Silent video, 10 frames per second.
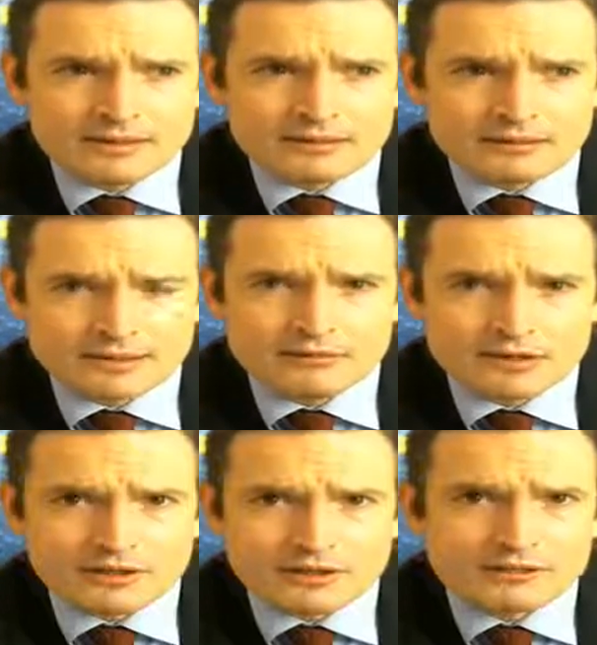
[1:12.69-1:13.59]
drink
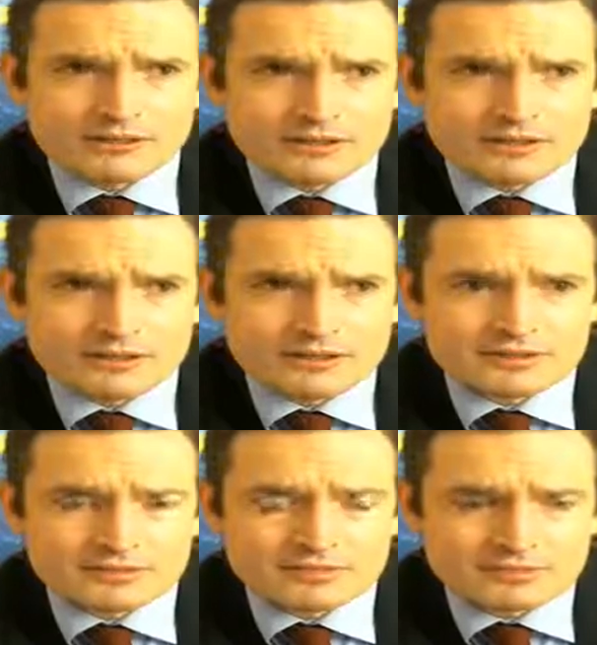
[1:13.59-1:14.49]
water
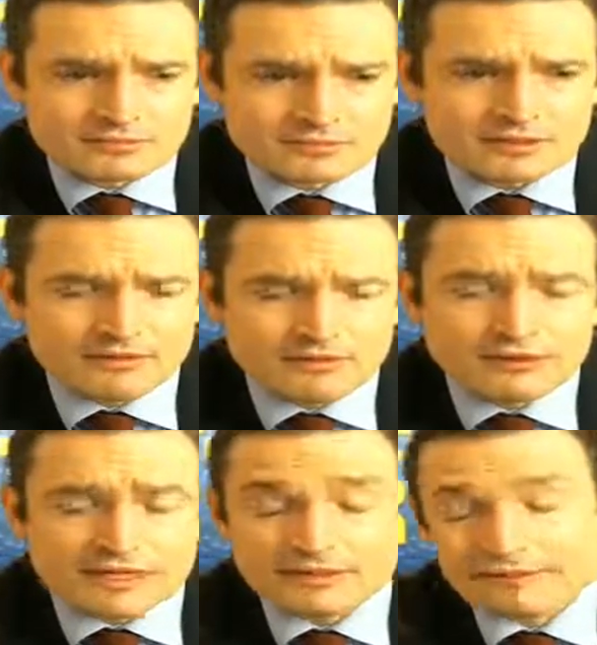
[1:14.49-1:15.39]
versus if you
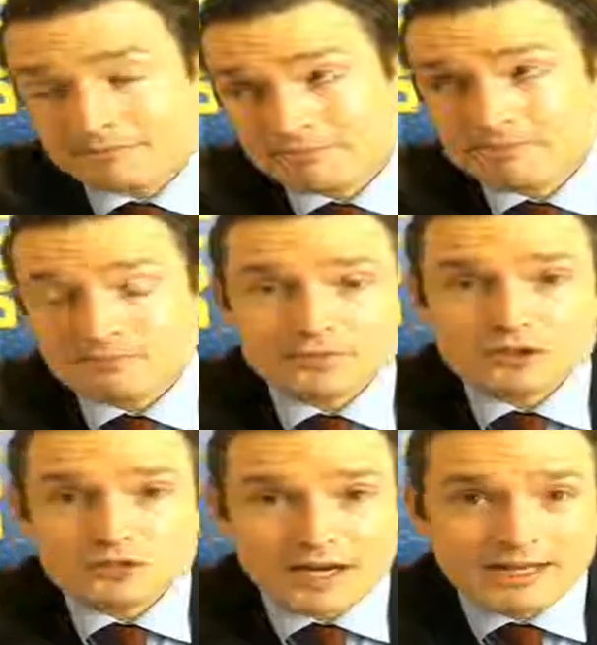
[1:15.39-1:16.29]
drink
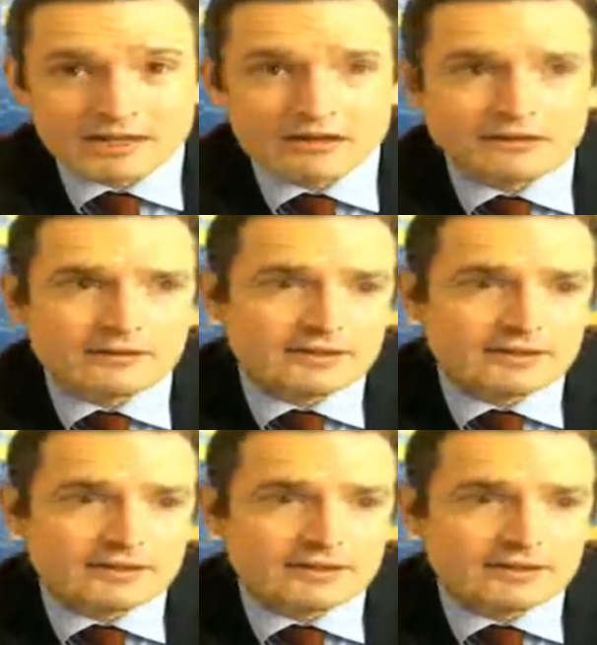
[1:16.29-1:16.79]
Drano.